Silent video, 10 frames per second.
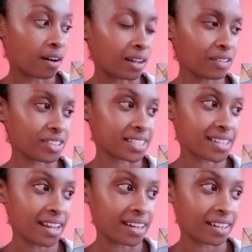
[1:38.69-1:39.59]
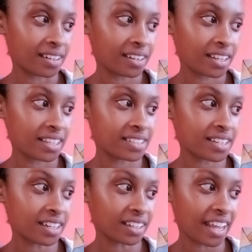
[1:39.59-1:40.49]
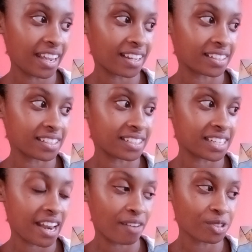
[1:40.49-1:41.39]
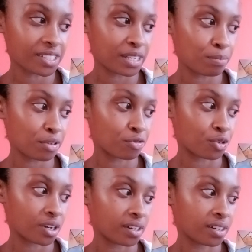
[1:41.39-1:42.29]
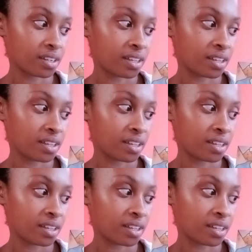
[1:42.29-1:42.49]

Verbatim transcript: All of a sudden, he's in a land he's never seen before.